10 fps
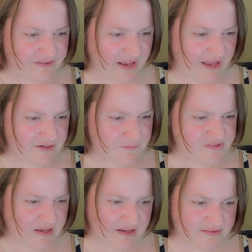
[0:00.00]
Adam
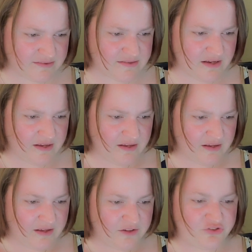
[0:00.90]
says,
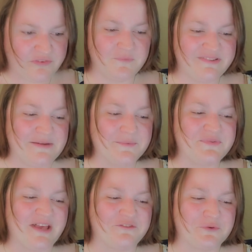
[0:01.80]
chefs seem
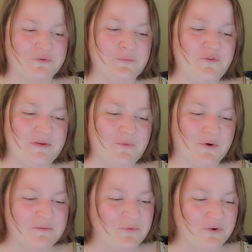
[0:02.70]
obsessed with removing
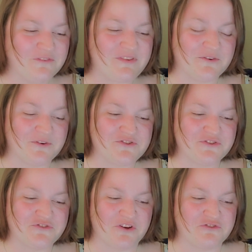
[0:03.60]
more and more of the original
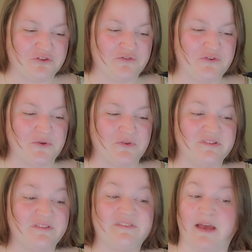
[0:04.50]
structure of foods.
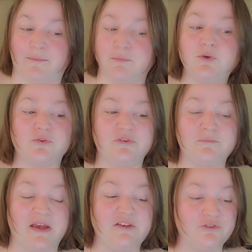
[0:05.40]
Salmon mousse,
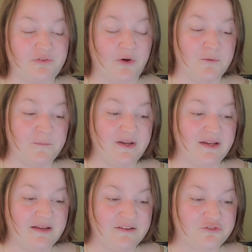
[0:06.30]
basil foam,
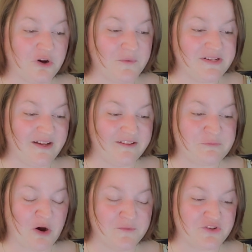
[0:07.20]
strawberry dust,
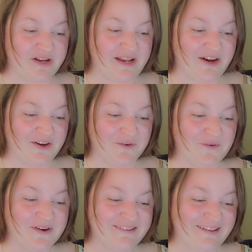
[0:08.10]
Parmesan air.
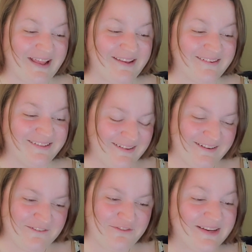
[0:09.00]
Where does it end?
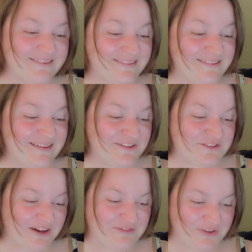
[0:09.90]
Venison
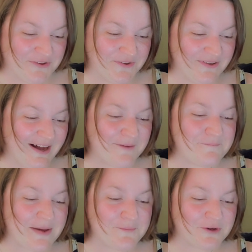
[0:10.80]
deja vu, a
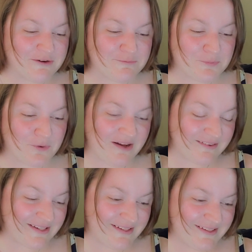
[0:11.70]
memory of
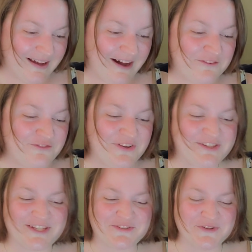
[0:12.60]
broccoli, a
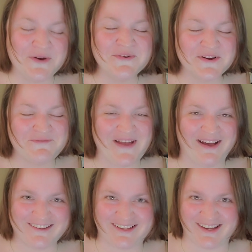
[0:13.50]
vicious rumor
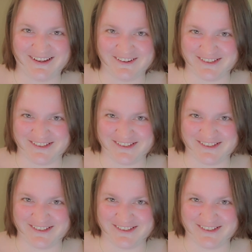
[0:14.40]
about carrots.